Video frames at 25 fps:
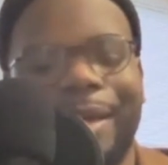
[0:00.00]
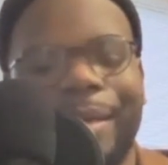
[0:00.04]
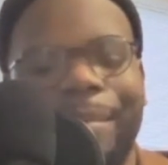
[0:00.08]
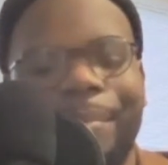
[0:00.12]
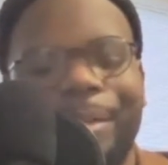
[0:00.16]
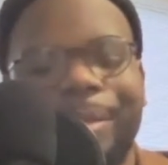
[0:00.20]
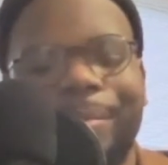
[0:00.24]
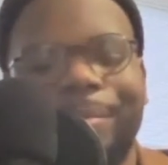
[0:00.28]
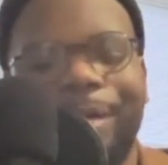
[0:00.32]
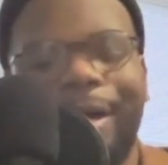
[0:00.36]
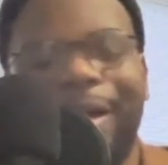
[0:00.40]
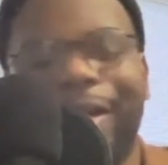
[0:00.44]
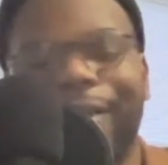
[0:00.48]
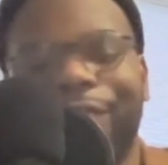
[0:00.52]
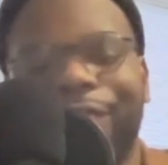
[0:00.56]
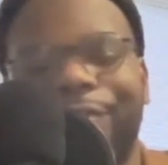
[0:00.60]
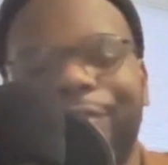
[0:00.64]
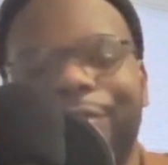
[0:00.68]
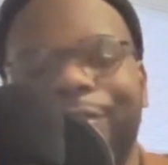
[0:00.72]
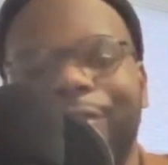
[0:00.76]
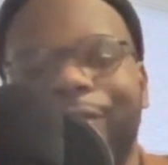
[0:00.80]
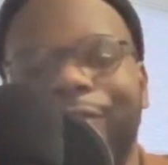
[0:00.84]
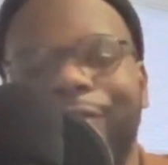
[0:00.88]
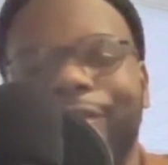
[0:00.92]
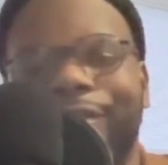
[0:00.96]
Be
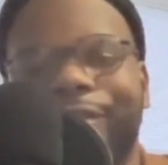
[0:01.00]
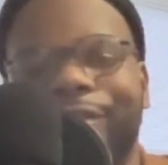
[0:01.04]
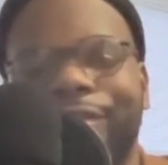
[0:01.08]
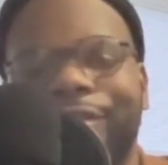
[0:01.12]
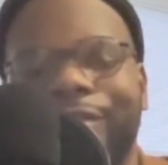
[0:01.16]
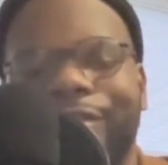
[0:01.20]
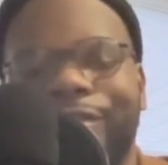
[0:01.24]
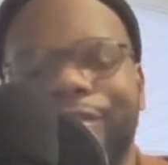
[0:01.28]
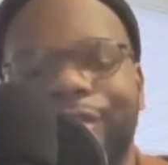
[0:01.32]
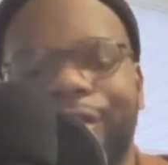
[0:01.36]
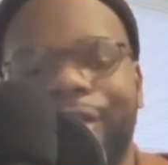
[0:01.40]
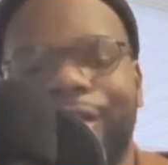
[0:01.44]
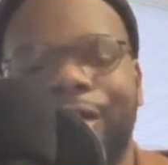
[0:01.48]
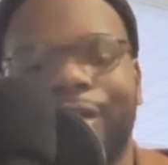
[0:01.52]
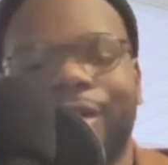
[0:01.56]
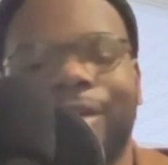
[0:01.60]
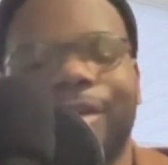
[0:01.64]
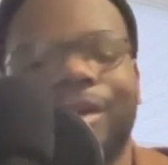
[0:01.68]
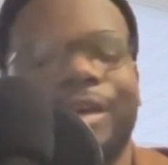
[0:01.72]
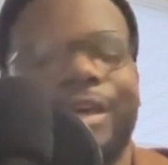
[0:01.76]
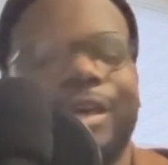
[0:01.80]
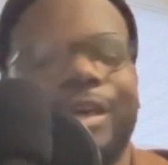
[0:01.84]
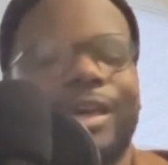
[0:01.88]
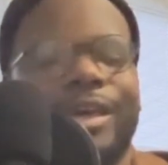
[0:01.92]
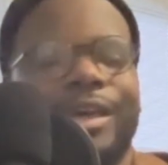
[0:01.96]
mindful of your inner talk
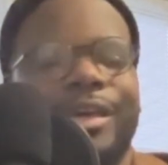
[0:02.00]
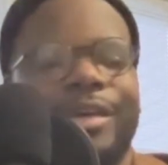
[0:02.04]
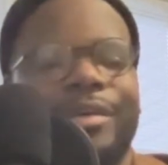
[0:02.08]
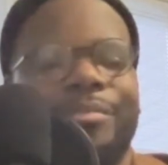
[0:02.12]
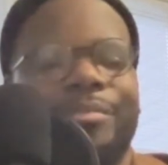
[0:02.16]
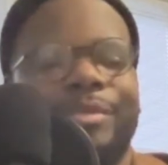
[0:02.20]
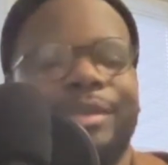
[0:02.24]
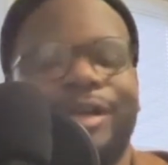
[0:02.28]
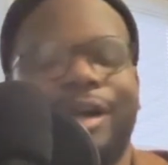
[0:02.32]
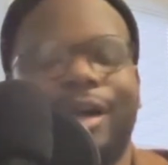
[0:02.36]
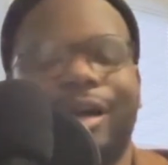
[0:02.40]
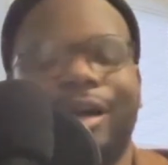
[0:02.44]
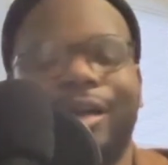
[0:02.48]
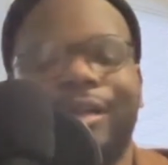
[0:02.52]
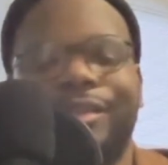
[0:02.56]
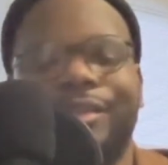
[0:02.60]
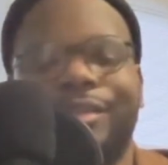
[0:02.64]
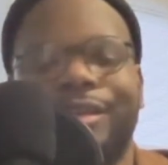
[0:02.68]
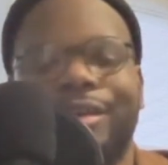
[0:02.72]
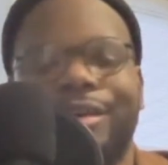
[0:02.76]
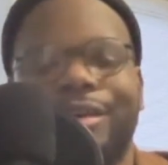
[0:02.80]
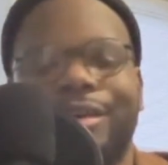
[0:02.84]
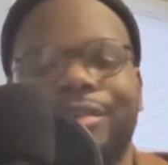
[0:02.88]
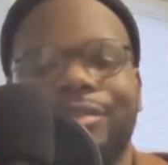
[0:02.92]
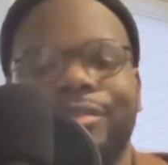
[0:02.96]
and be kind
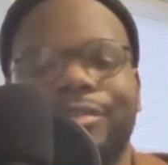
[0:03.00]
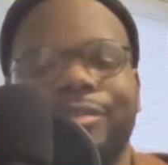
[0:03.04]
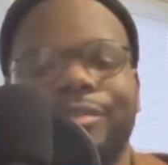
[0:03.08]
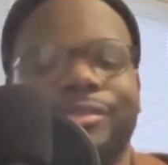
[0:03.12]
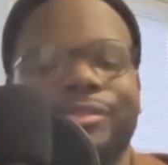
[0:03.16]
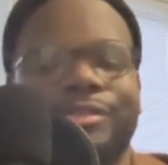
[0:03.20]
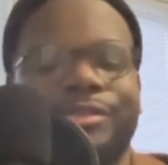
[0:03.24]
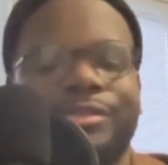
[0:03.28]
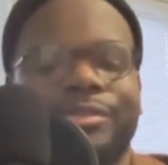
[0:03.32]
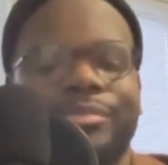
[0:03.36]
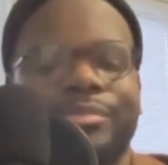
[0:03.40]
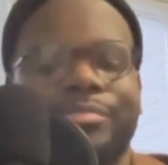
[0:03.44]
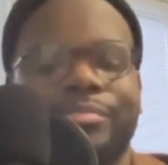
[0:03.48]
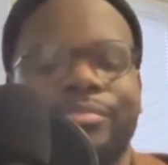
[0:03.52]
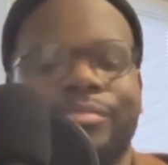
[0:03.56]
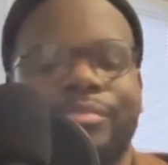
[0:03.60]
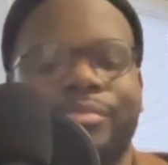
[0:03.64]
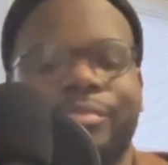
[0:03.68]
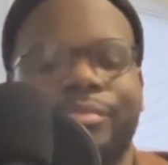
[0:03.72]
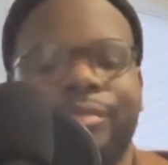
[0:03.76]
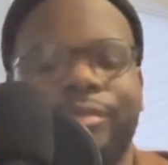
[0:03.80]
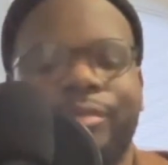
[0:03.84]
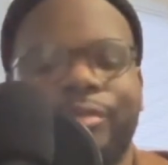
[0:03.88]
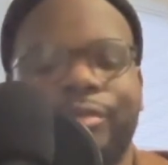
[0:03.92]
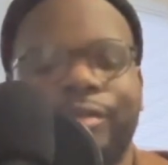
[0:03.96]
to others.
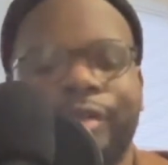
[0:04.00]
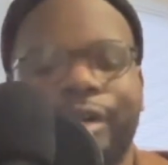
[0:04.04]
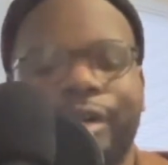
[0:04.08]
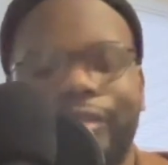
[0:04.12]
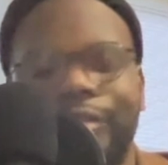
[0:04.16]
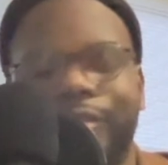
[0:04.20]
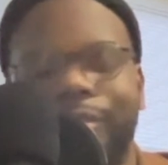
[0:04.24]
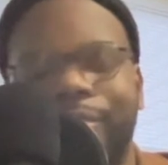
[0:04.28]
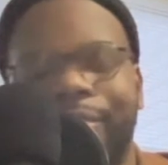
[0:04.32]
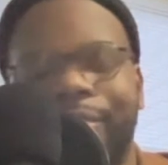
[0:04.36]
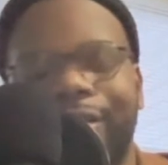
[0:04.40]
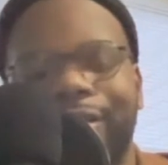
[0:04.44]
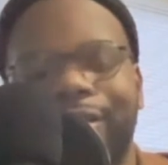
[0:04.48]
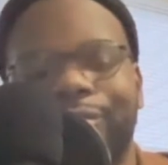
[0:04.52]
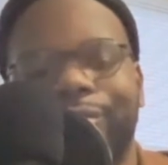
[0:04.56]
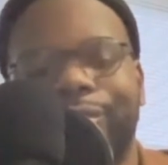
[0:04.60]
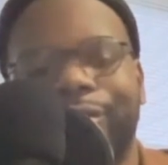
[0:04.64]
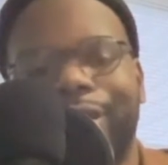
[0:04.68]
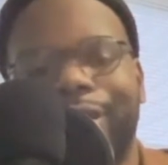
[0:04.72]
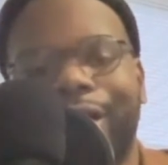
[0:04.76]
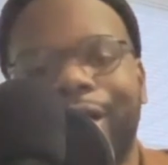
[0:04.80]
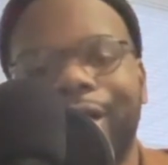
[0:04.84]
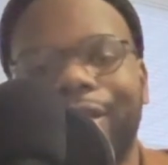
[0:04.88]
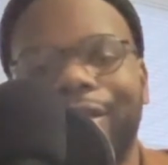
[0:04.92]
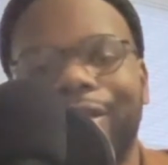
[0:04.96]
Create your best
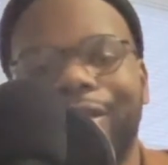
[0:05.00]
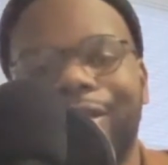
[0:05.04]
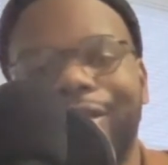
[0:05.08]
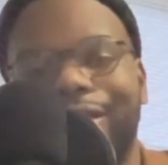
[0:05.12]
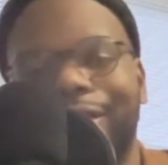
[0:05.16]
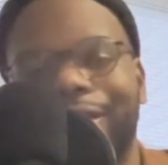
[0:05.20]
reality and